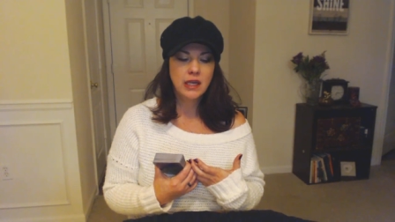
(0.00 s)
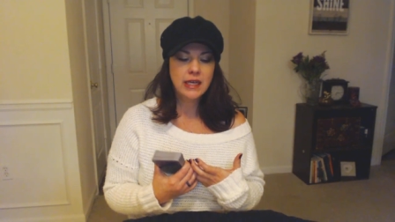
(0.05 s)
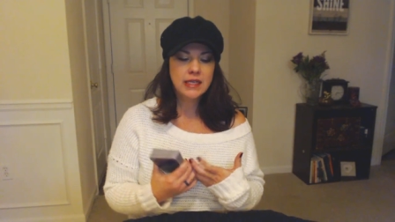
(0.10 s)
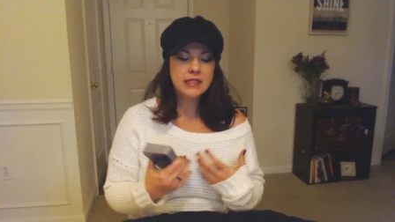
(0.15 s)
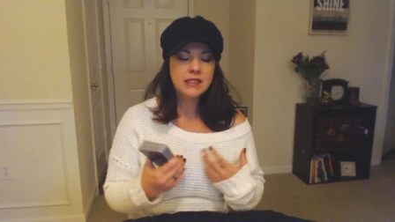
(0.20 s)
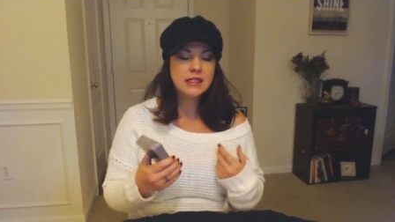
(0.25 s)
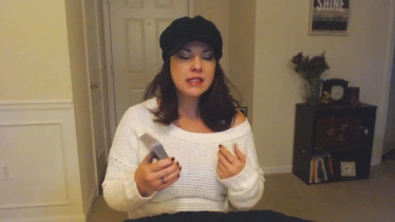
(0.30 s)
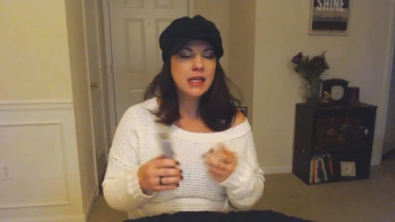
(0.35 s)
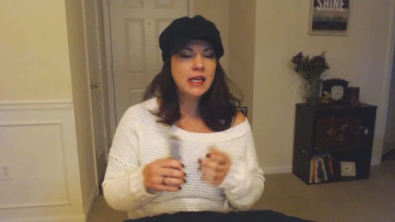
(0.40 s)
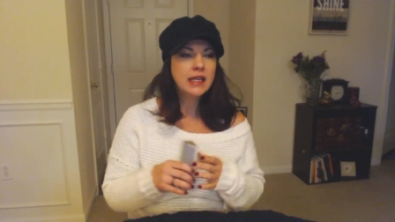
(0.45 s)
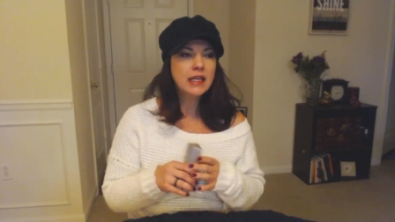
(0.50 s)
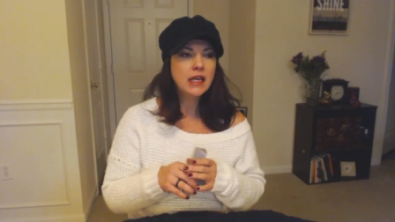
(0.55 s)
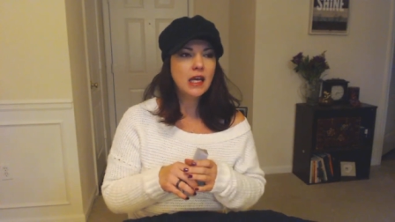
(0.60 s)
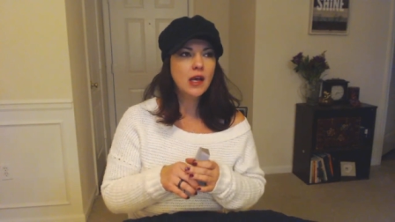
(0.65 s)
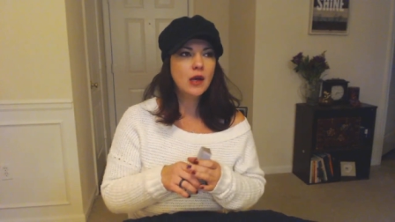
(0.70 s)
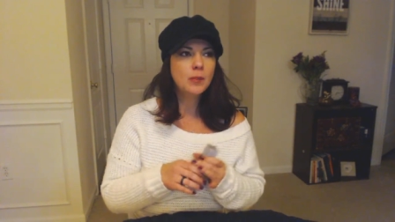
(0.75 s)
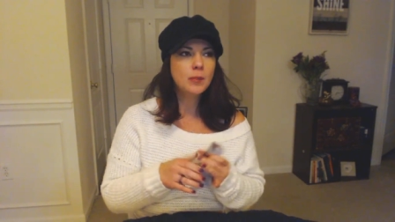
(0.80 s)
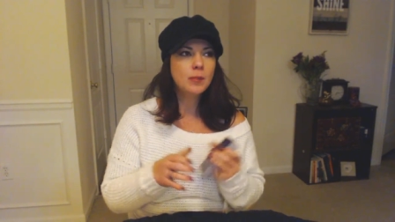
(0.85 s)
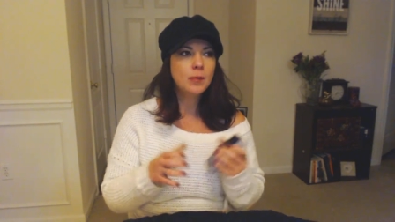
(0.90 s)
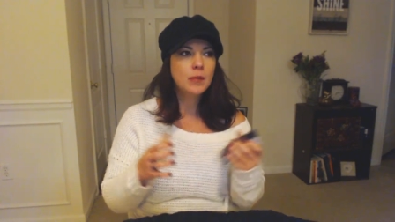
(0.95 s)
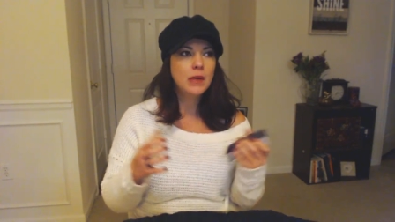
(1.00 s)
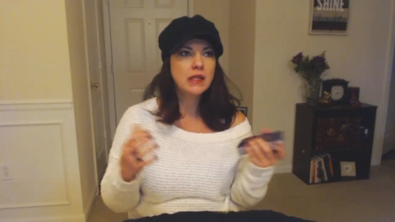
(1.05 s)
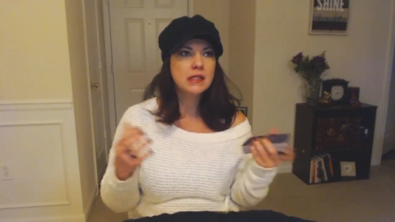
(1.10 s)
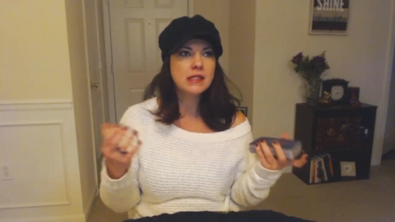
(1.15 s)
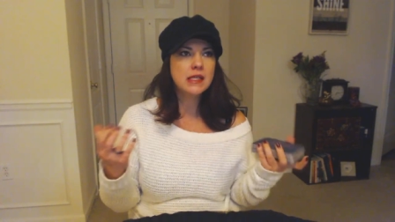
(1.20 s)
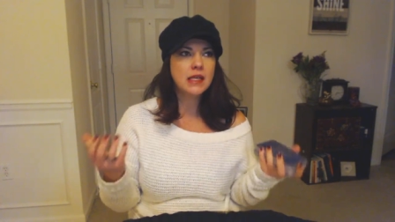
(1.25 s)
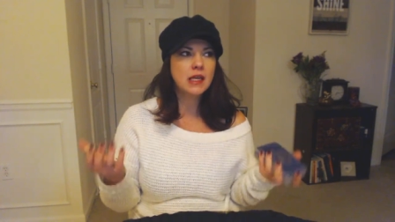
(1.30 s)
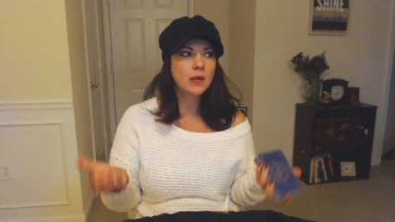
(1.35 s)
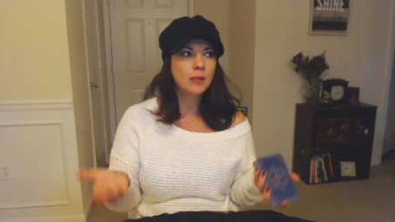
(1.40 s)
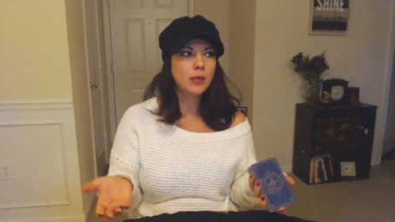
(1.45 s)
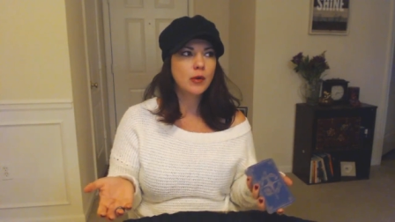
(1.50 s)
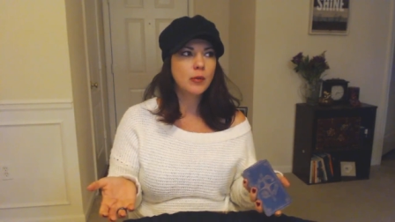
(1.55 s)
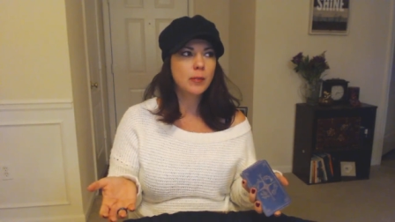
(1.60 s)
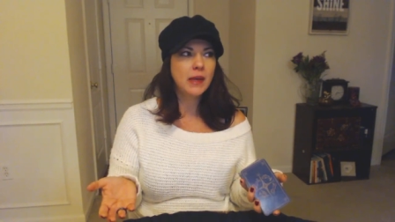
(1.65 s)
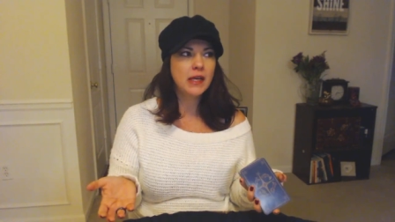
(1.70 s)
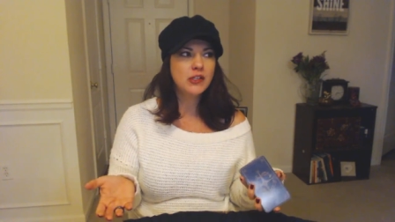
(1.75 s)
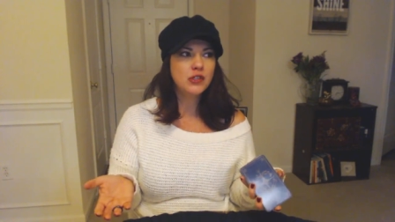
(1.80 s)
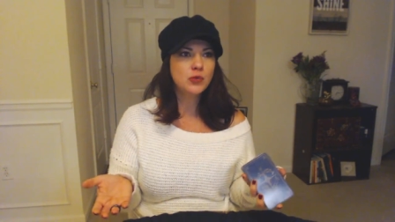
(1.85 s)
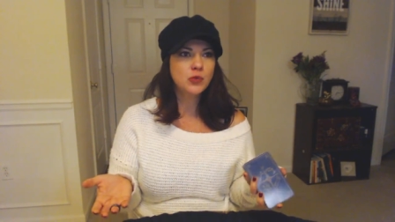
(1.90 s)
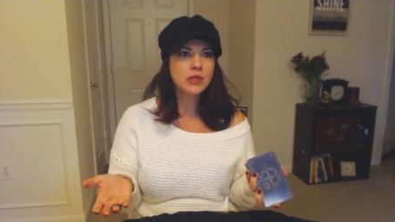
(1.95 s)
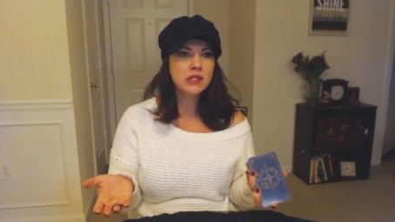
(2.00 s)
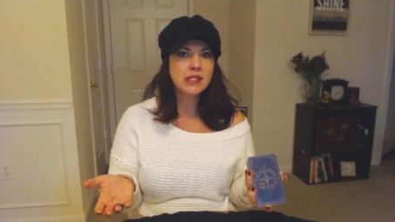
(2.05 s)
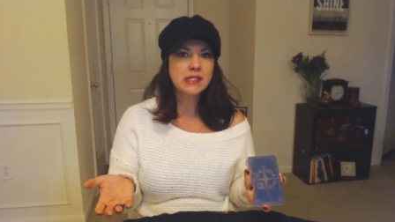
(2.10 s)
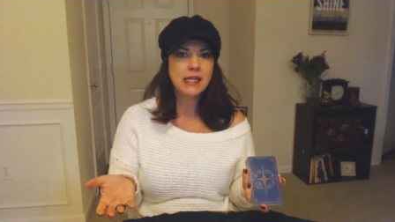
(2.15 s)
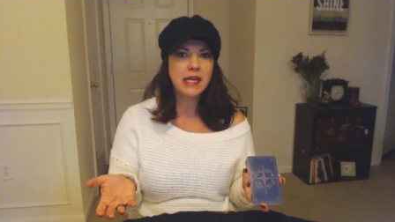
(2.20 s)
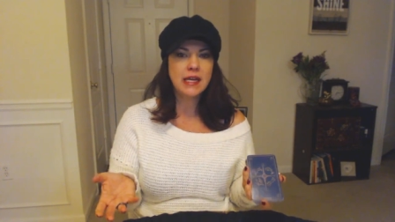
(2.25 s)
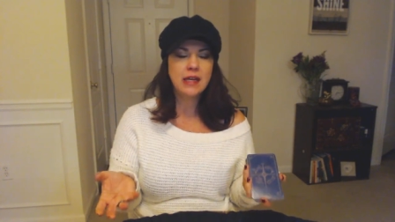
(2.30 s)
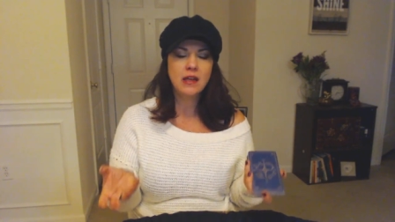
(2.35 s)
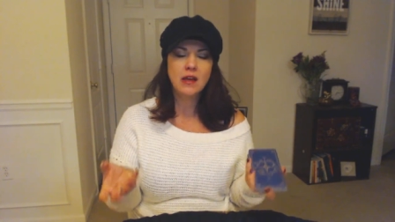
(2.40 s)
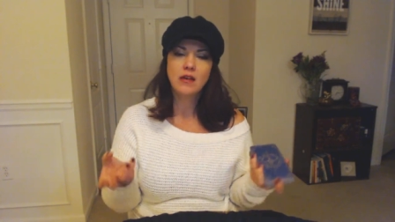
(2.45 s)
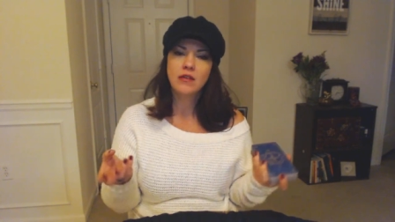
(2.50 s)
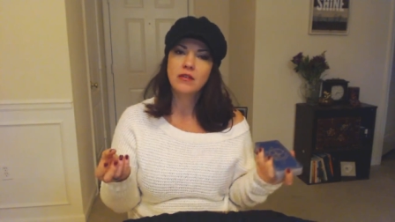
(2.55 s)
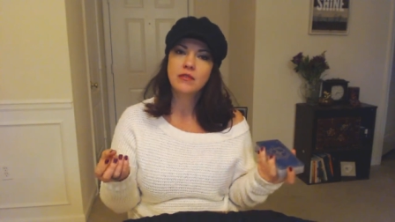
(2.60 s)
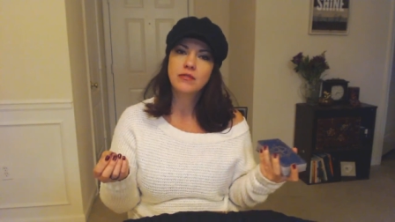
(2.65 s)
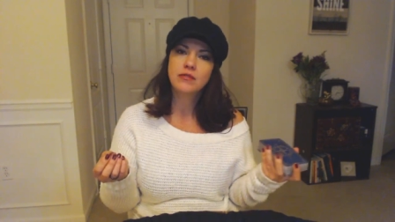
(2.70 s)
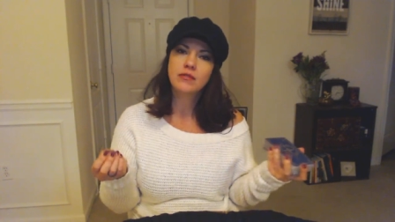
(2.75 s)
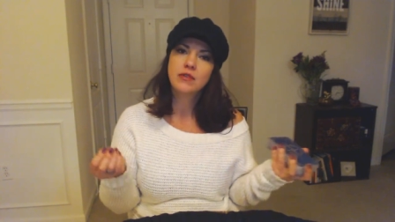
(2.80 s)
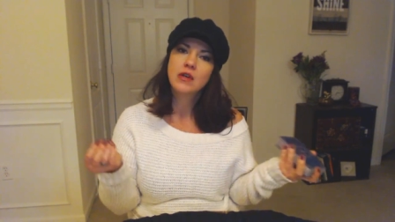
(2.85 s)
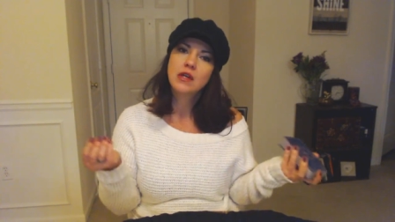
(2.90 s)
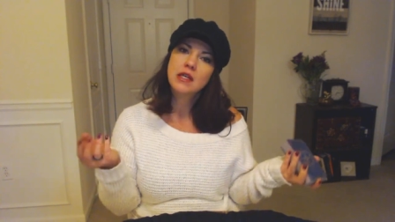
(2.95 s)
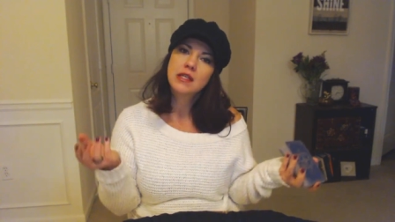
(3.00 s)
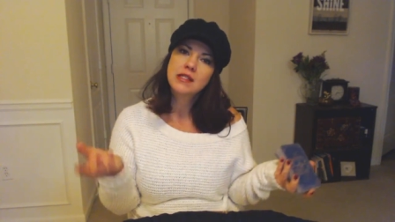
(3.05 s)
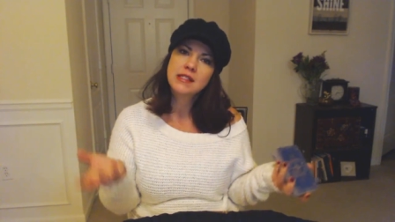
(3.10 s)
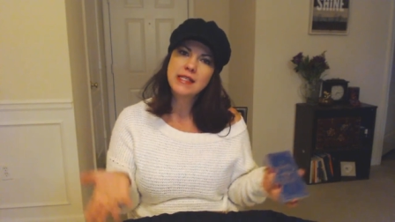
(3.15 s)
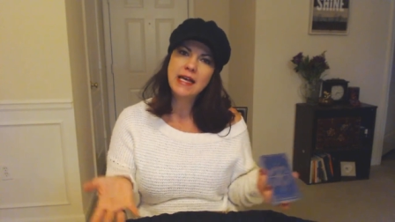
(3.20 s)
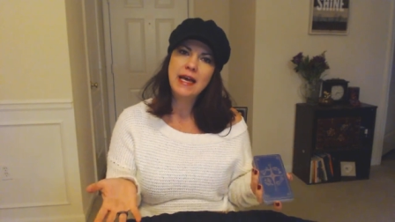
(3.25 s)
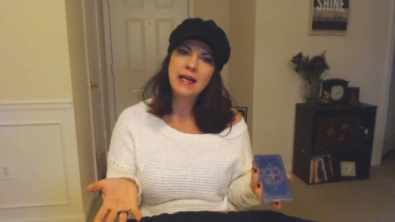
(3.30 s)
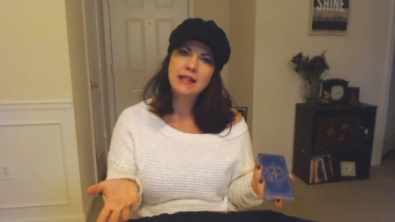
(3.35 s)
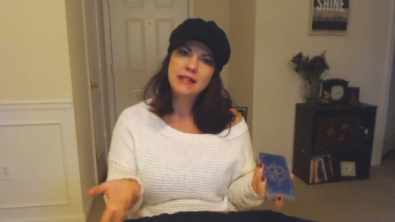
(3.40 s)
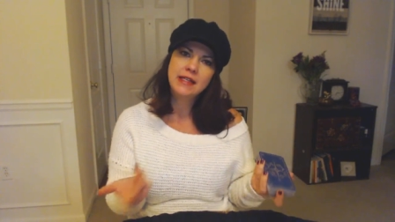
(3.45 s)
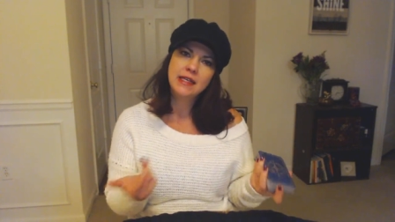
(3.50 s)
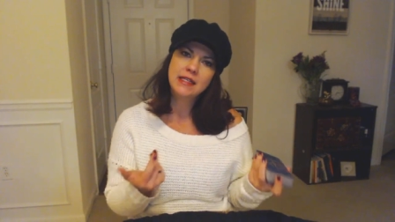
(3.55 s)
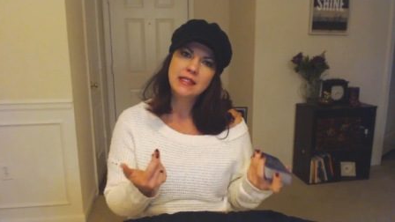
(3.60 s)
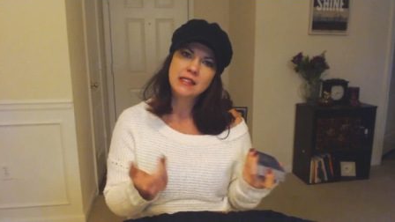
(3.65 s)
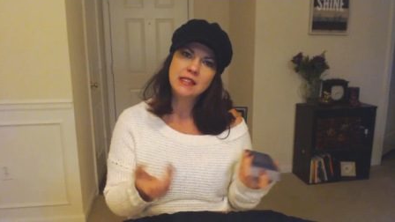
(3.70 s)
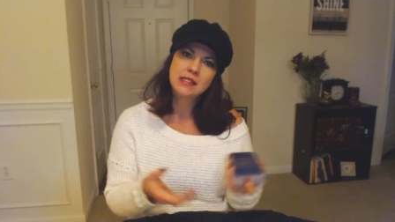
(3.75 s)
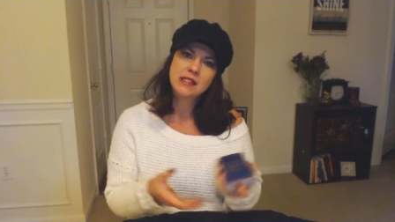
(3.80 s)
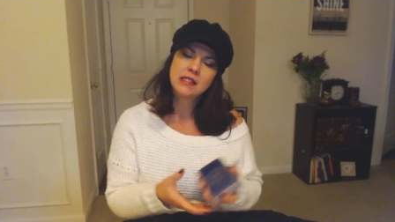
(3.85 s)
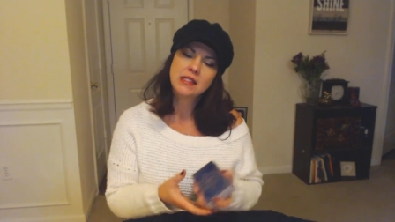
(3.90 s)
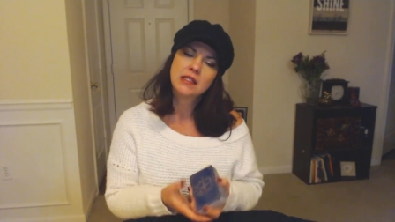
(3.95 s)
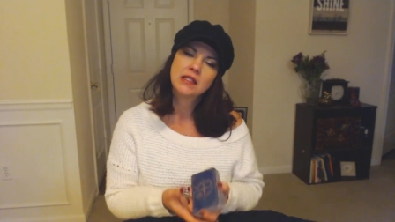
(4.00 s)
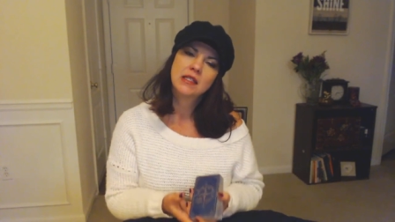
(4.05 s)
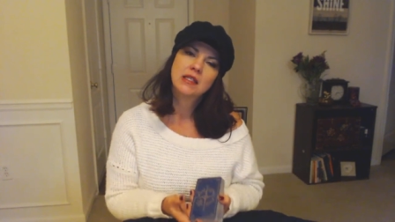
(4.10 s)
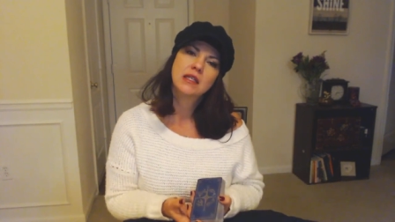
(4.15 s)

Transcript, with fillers: It's like a it's like a perpetual state of sadness